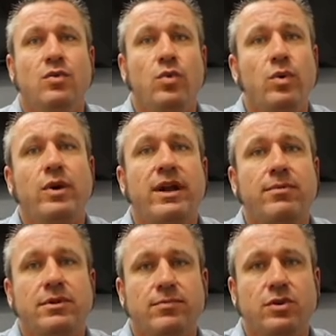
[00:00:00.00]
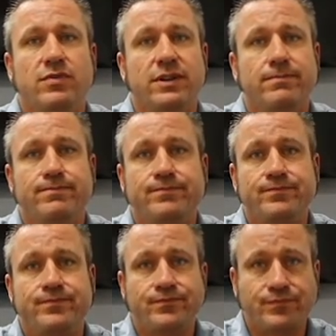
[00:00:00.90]
We weren't able to move it.
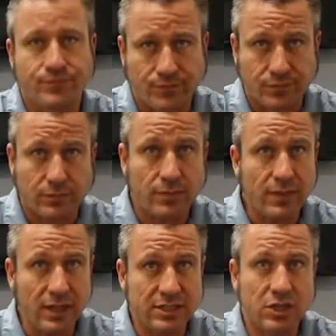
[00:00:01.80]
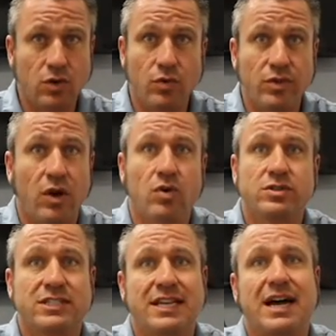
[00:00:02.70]
So the
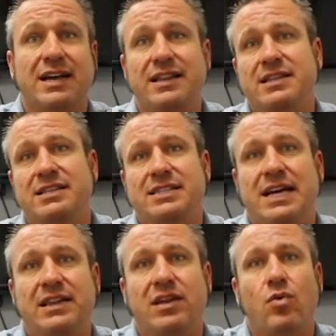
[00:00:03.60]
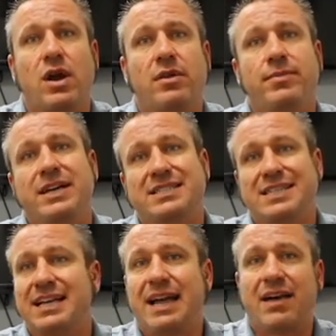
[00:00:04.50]
owners did not get the design they wanted because
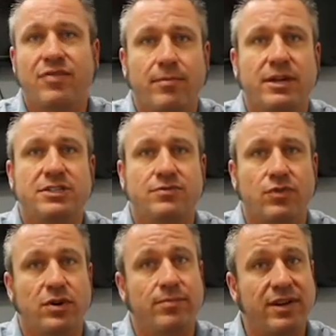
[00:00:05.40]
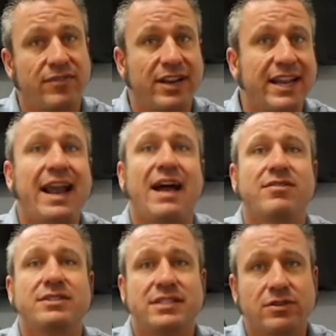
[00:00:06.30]
they didn't have the budget for it. But if they did have
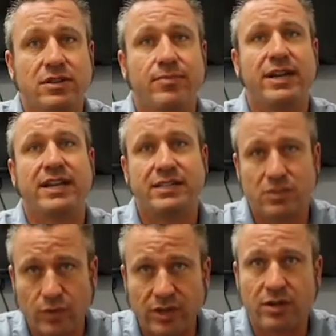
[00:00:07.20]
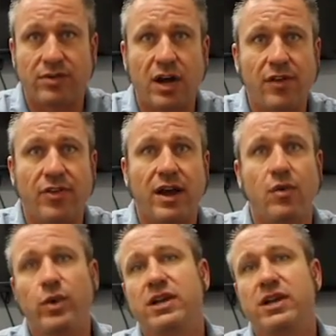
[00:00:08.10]
us there in the beginning, so we could have caught that, we